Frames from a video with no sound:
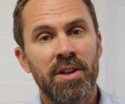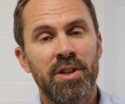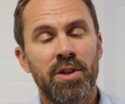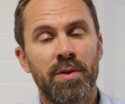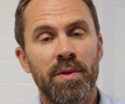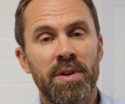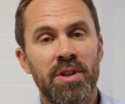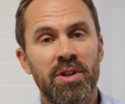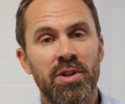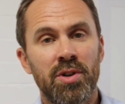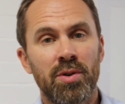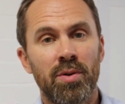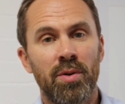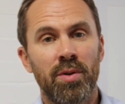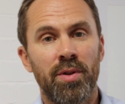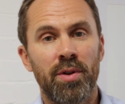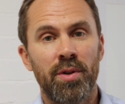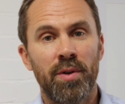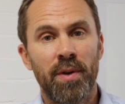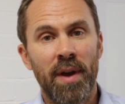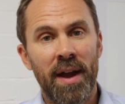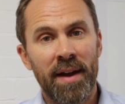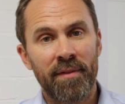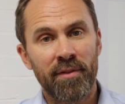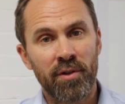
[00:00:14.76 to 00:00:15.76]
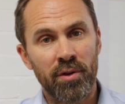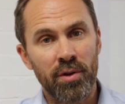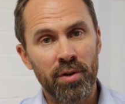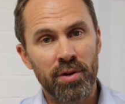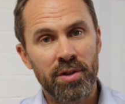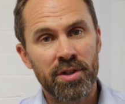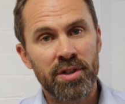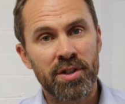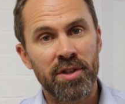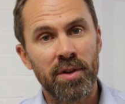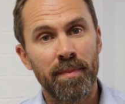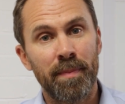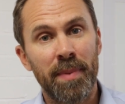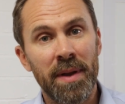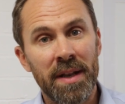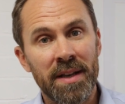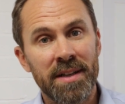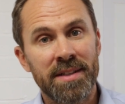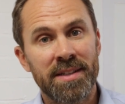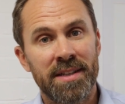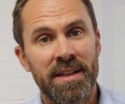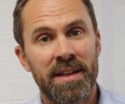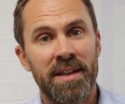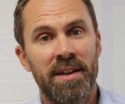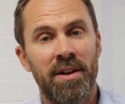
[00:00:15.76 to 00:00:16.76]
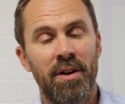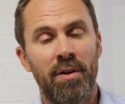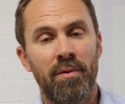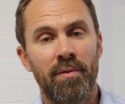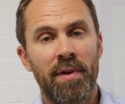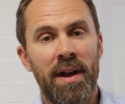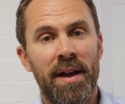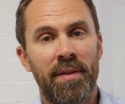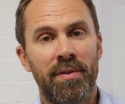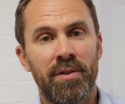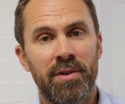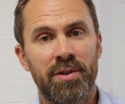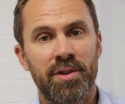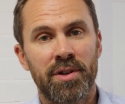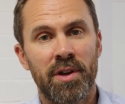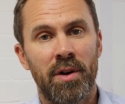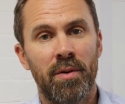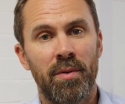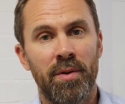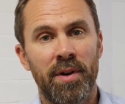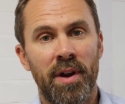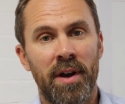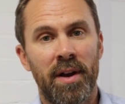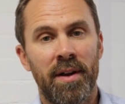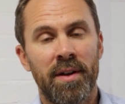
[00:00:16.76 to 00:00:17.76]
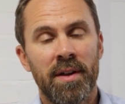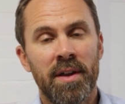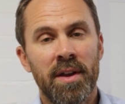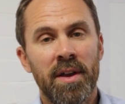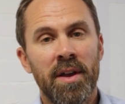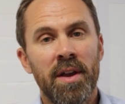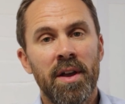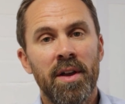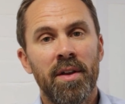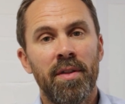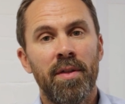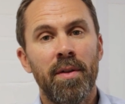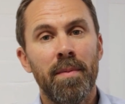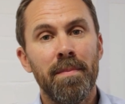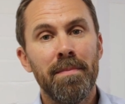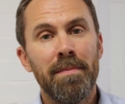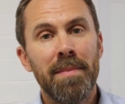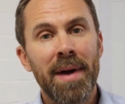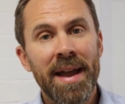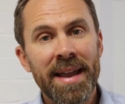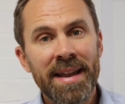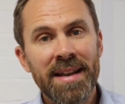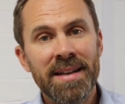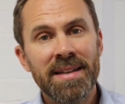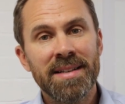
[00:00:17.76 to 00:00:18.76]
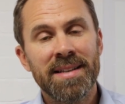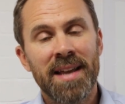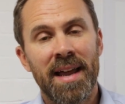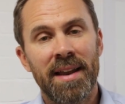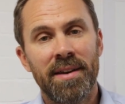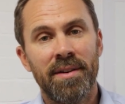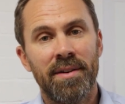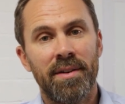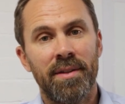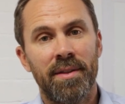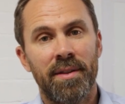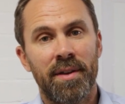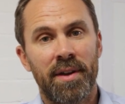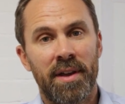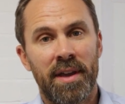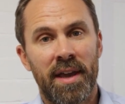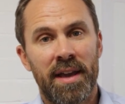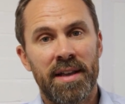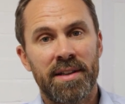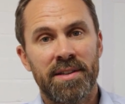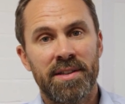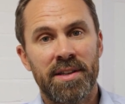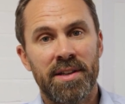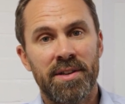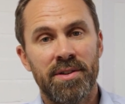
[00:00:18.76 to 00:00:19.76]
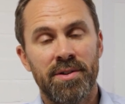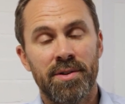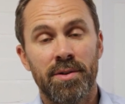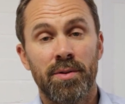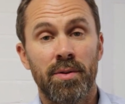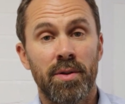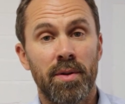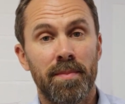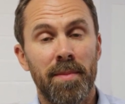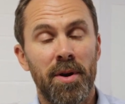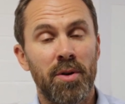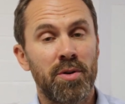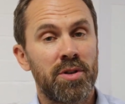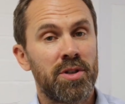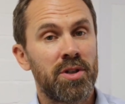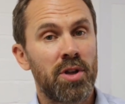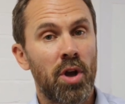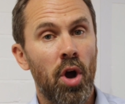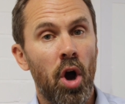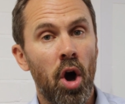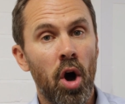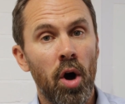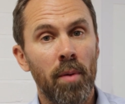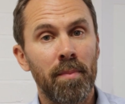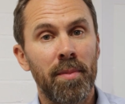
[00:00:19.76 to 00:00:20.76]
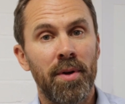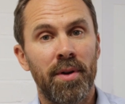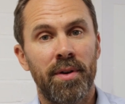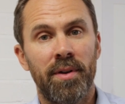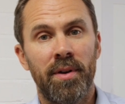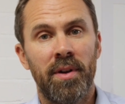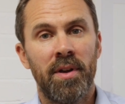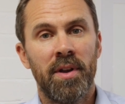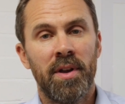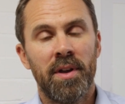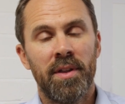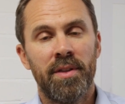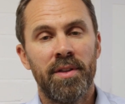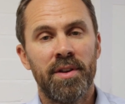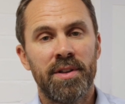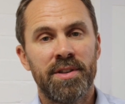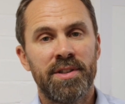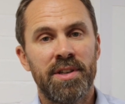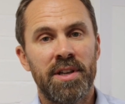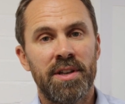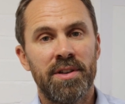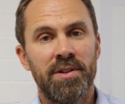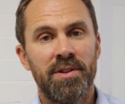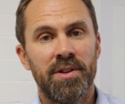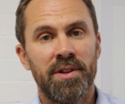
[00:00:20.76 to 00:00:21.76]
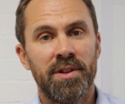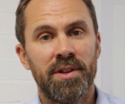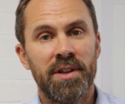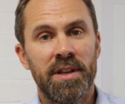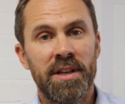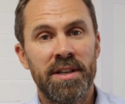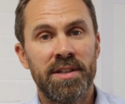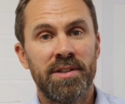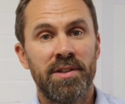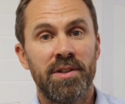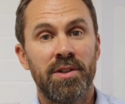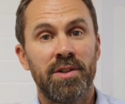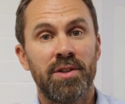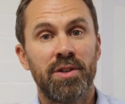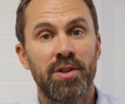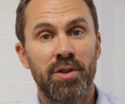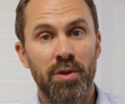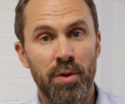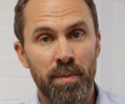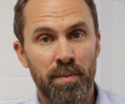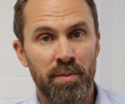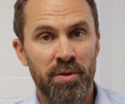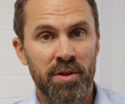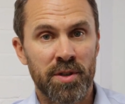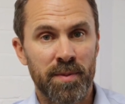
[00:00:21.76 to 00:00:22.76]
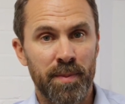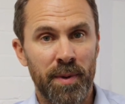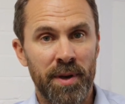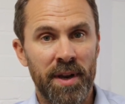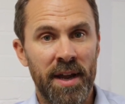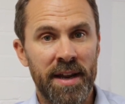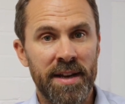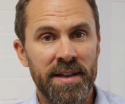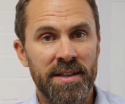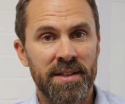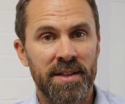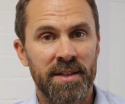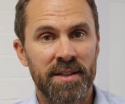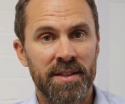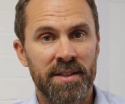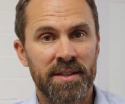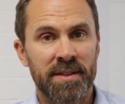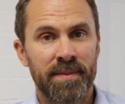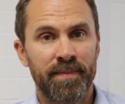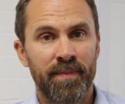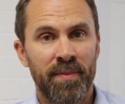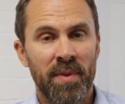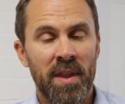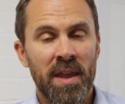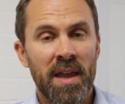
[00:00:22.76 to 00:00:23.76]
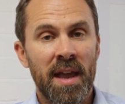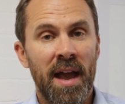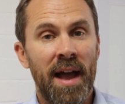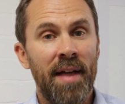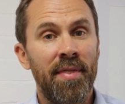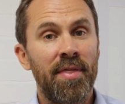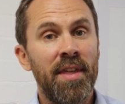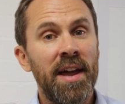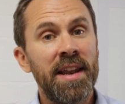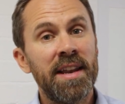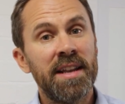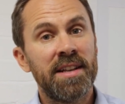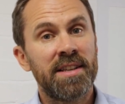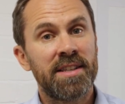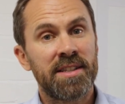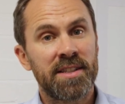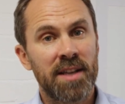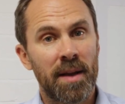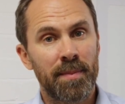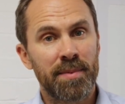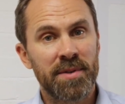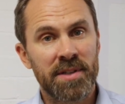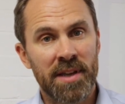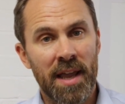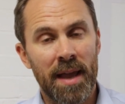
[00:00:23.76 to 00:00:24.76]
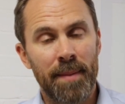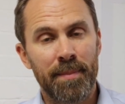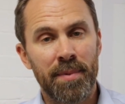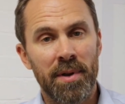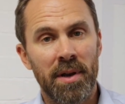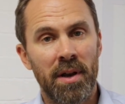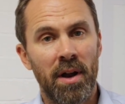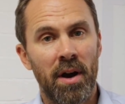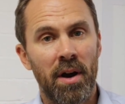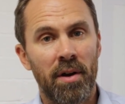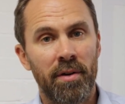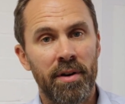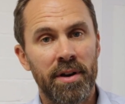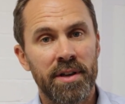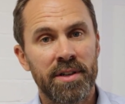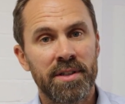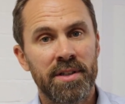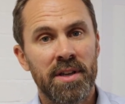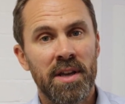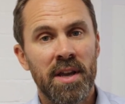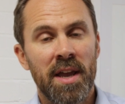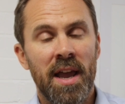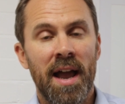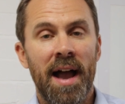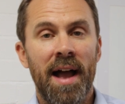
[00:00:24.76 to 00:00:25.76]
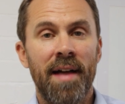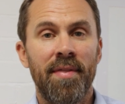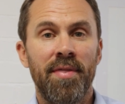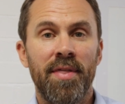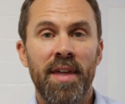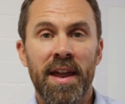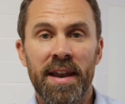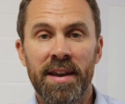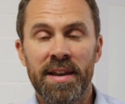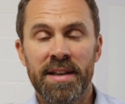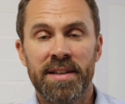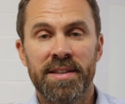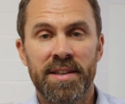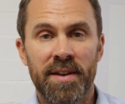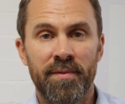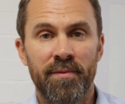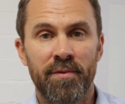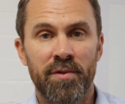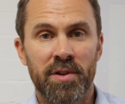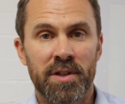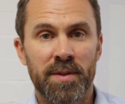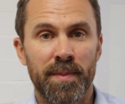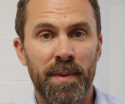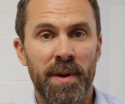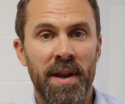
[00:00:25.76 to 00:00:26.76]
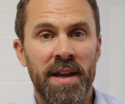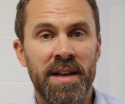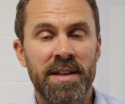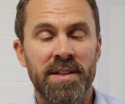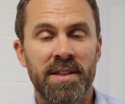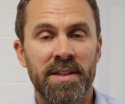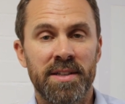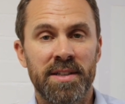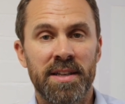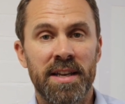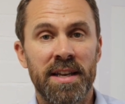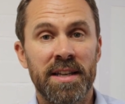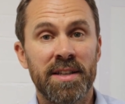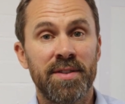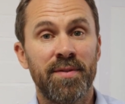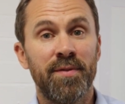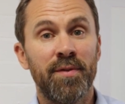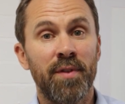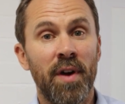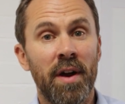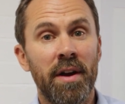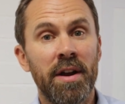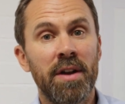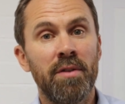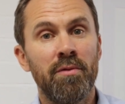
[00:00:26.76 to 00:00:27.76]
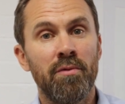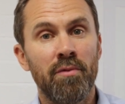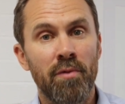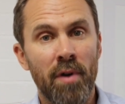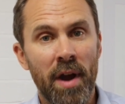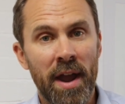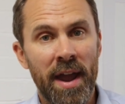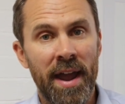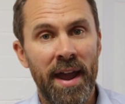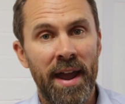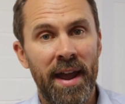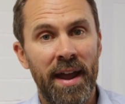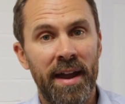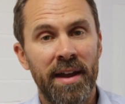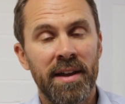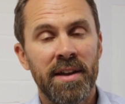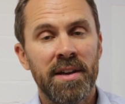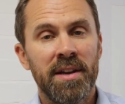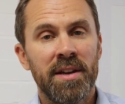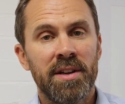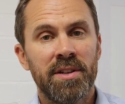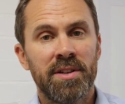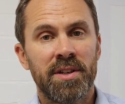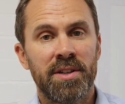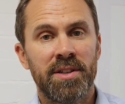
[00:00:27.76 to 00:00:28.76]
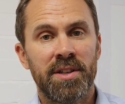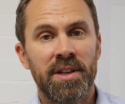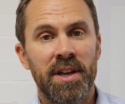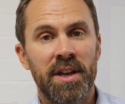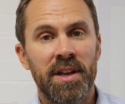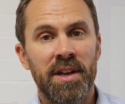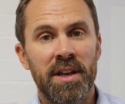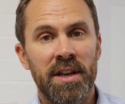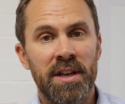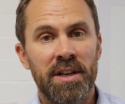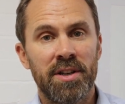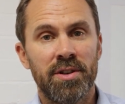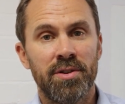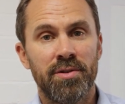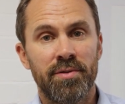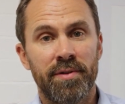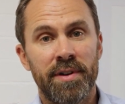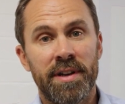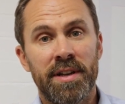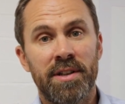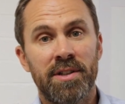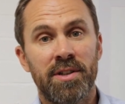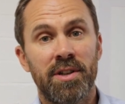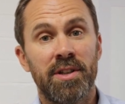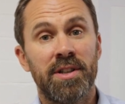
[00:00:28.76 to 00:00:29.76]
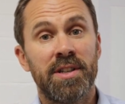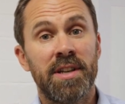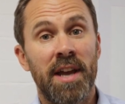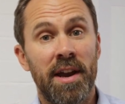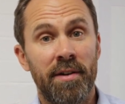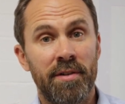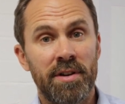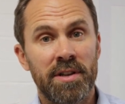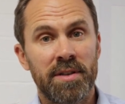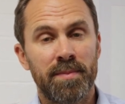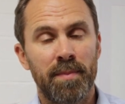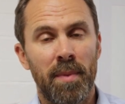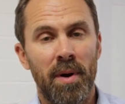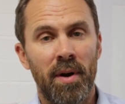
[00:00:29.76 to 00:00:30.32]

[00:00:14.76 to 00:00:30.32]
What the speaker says: to ensure that you have good stability around the shoulder. The main tendon that gets injured, or the most common that's injured, is the supraspinatus. And then it's subscapularis, and then it's infraspinatus. It's very rare to see an injury to teres